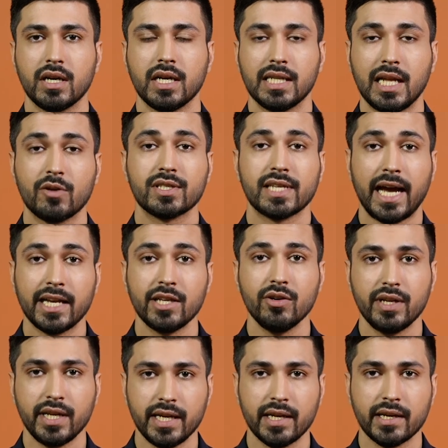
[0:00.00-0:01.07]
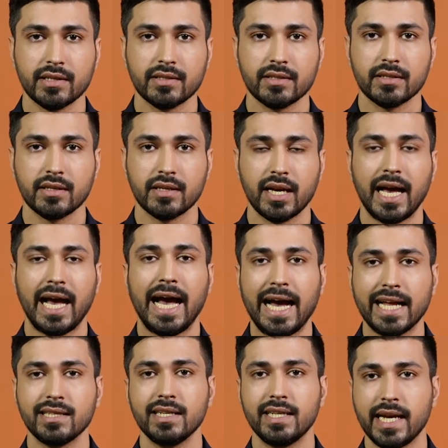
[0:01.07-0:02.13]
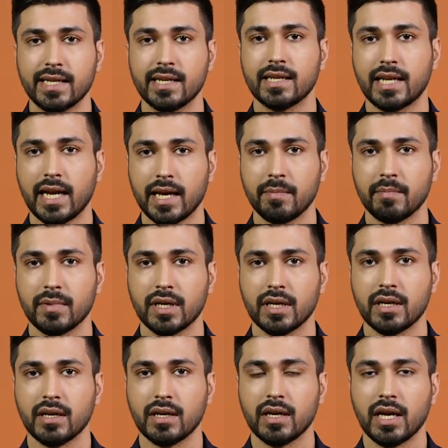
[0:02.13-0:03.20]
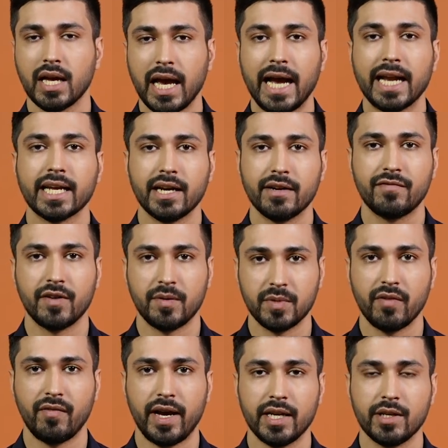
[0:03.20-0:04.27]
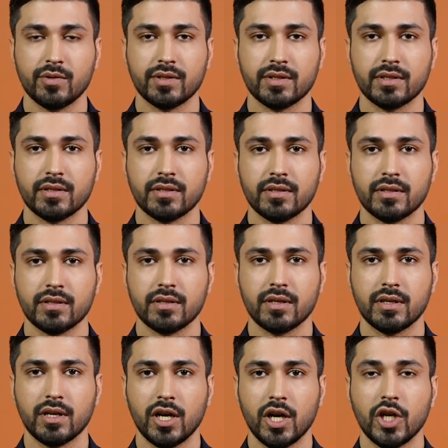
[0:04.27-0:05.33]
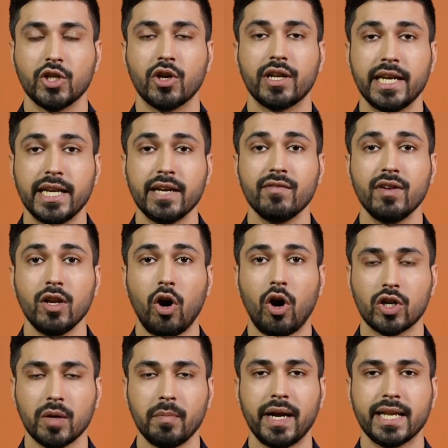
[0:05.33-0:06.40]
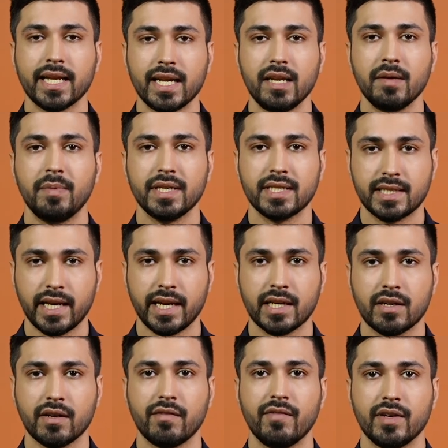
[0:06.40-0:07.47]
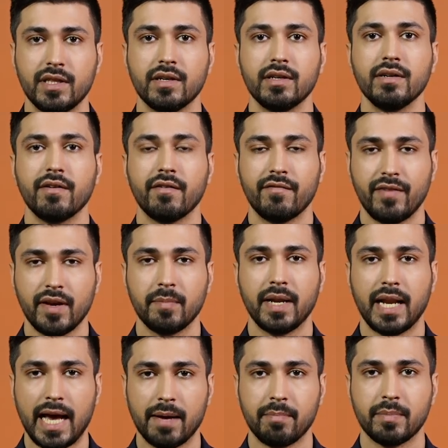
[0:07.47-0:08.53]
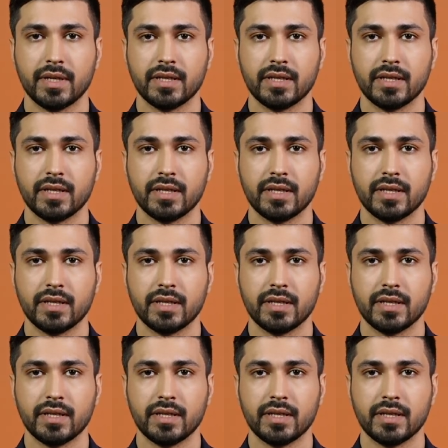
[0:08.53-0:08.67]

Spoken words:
Now scan your readings, add the date and time, and confirm the values. Your reading will automatically be synced with the Phable app.